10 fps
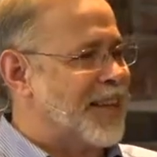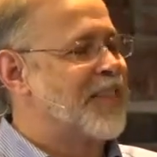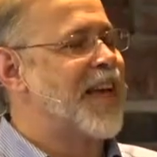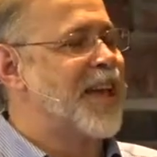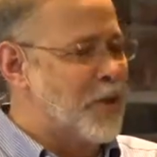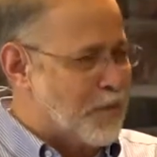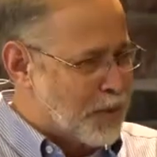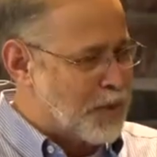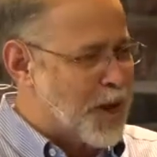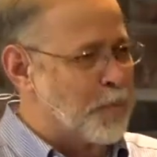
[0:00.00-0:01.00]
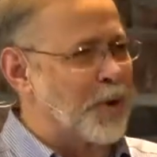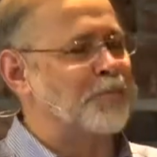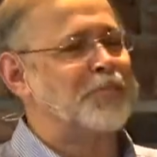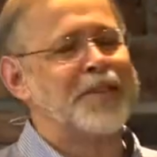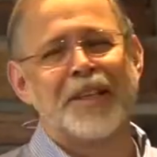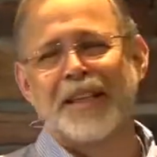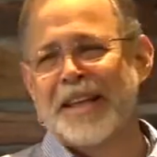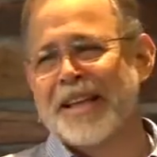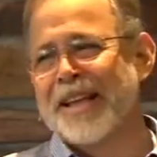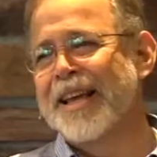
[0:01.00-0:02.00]
Thank you for the number.
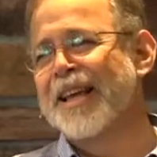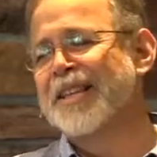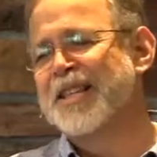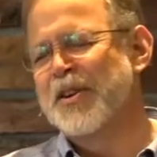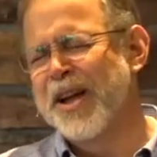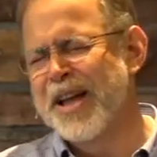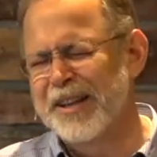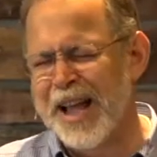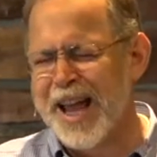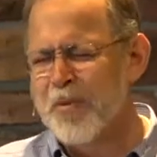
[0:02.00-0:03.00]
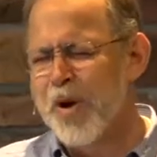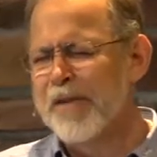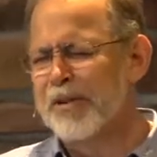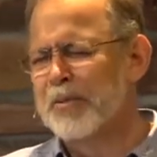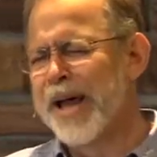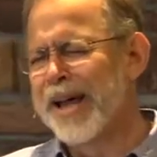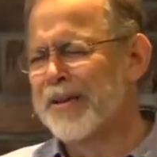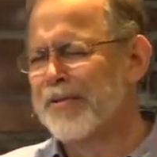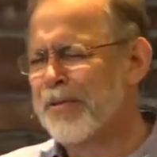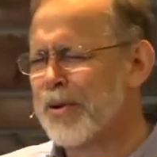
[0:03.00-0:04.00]
And so I kind of waffled back
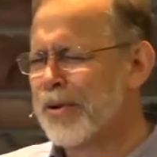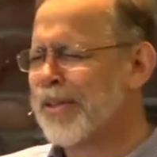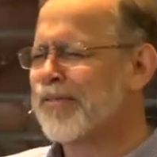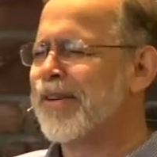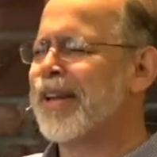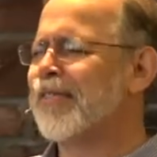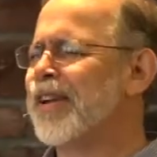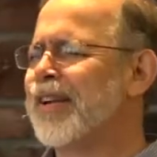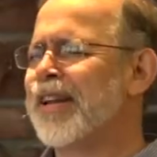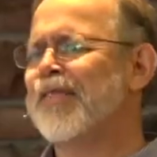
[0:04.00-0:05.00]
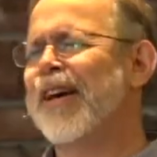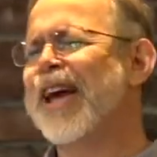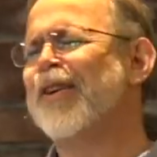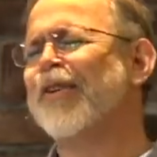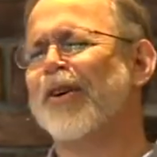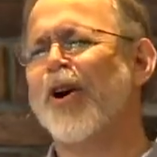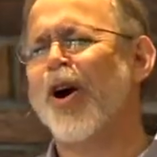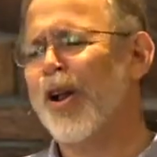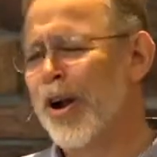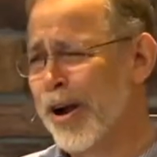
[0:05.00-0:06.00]
and forth and finally figured if I don't
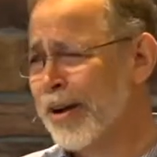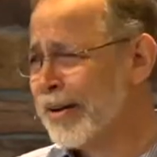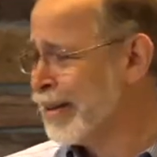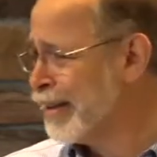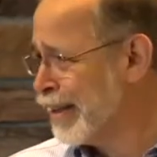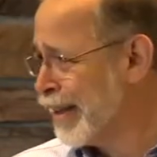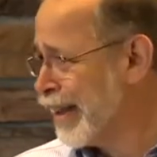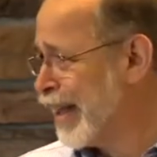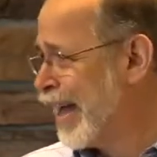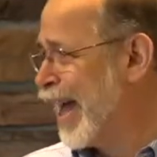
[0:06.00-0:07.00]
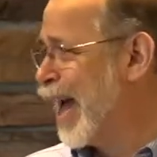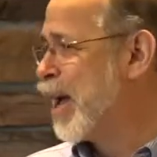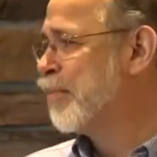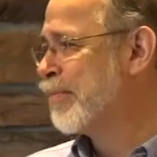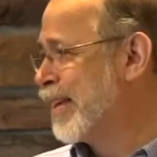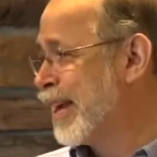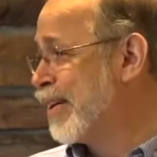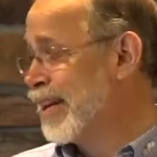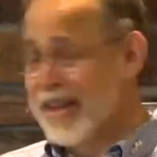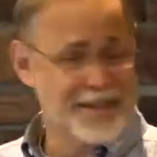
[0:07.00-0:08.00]
call her, I'm, you know,
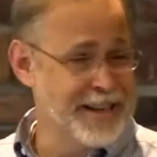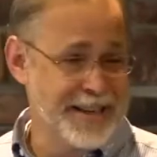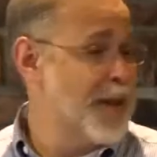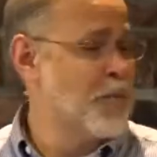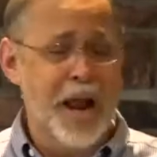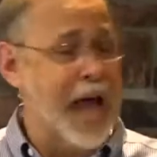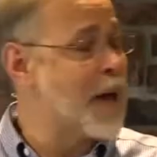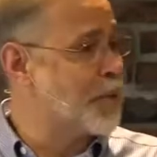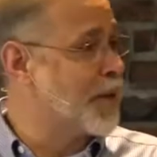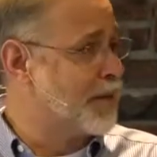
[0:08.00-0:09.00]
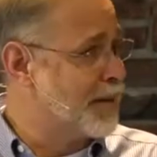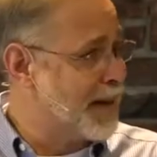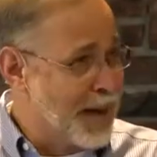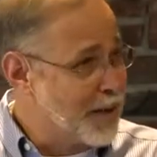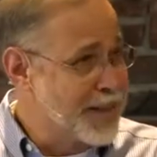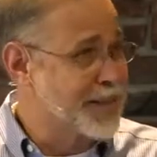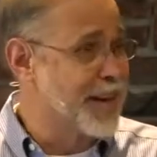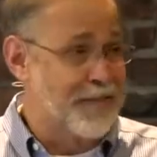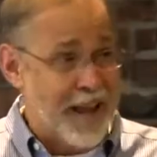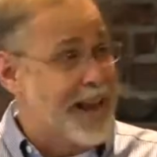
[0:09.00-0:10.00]
he's going to say, What happened? You know, he's
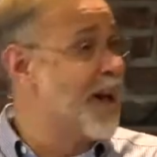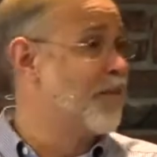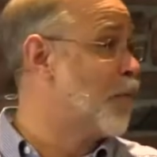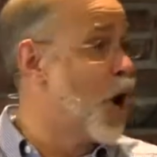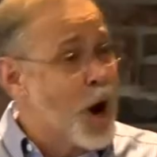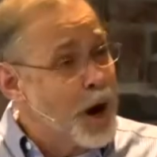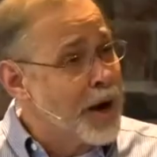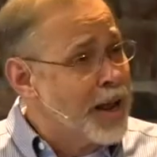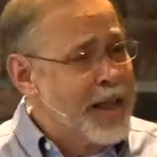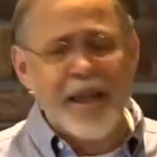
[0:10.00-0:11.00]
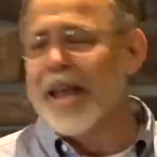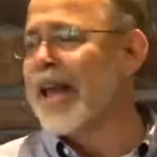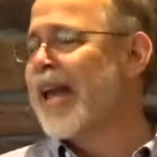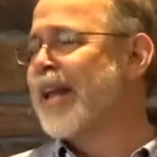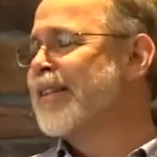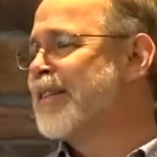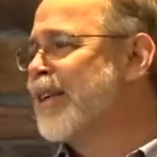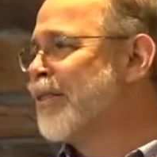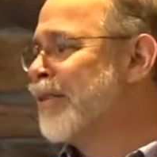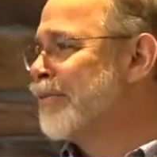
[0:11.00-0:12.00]
going to find out from her. And
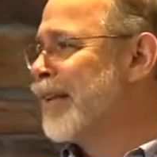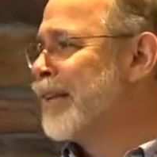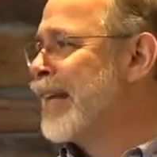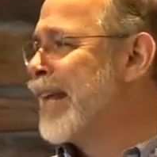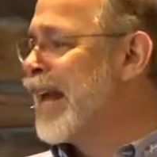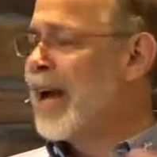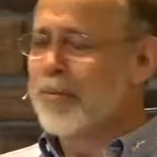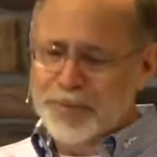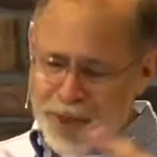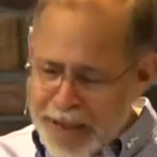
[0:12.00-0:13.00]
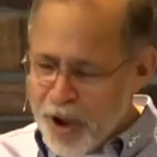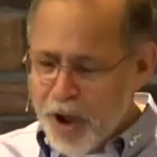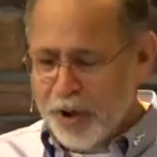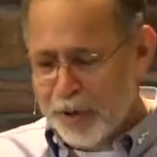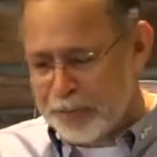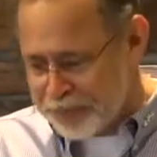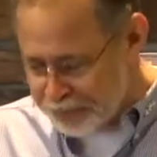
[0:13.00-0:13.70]
so, anyhow, so I called her.